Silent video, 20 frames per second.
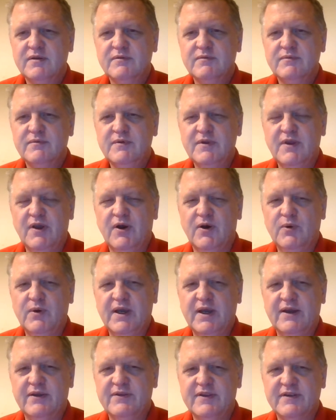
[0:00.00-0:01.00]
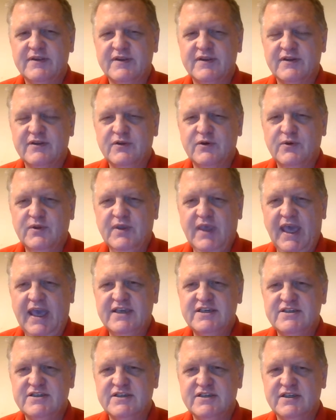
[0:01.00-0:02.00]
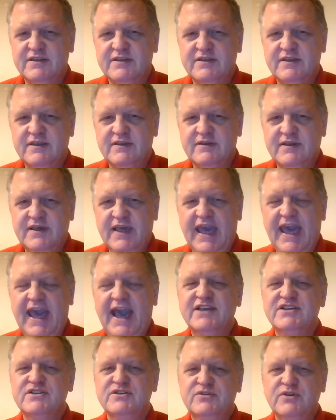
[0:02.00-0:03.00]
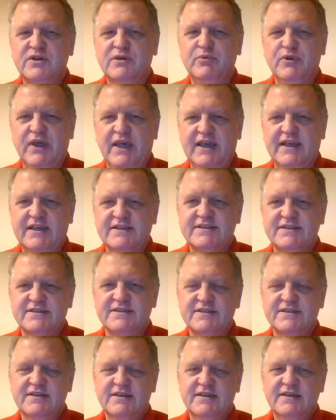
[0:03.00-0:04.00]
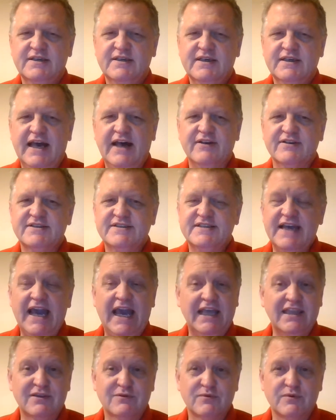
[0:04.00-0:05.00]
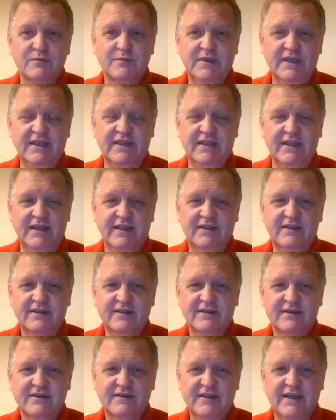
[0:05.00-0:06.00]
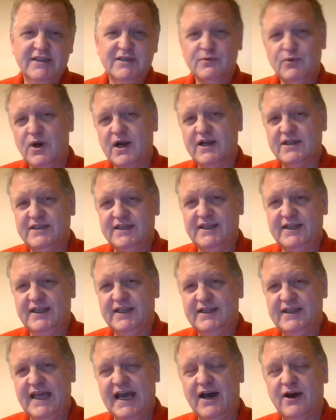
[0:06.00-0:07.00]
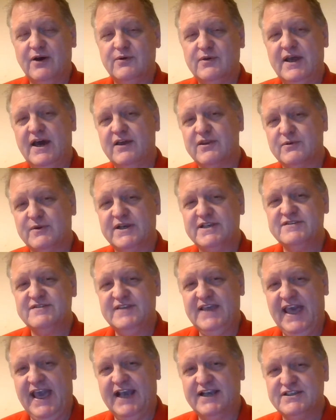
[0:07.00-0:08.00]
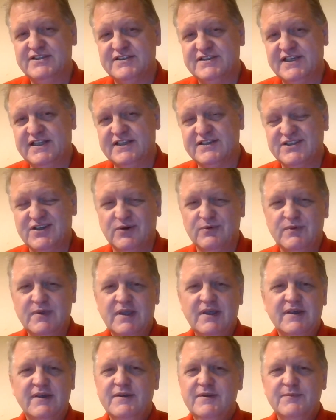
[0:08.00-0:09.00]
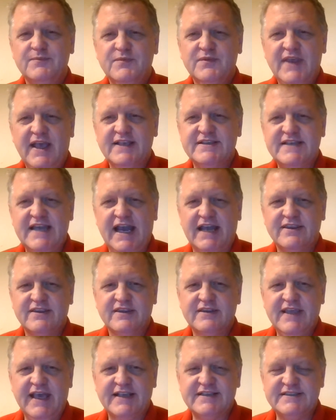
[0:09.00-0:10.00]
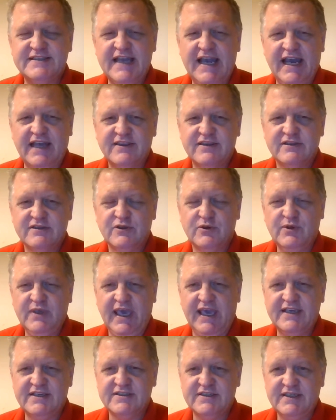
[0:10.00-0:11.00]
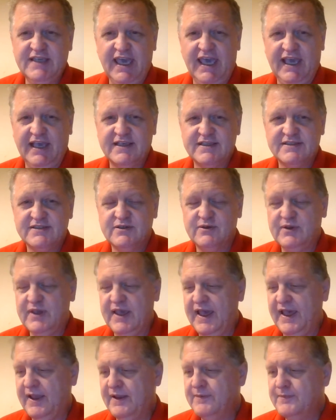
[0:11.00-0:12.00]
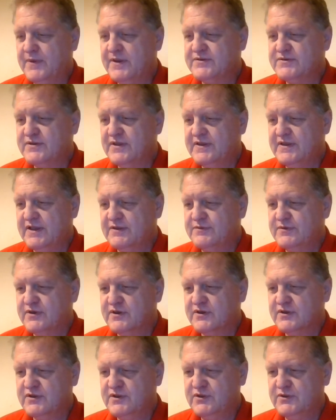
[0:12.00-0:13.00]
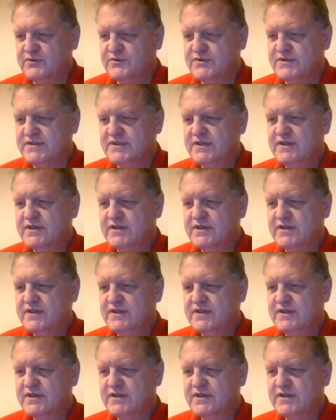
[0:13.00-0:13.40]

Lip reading: no, the location, the action took place outside the room, didn't it? Then you walked in it. Now the rest of the action is in it. So that's not the location case. Okay, they're going to use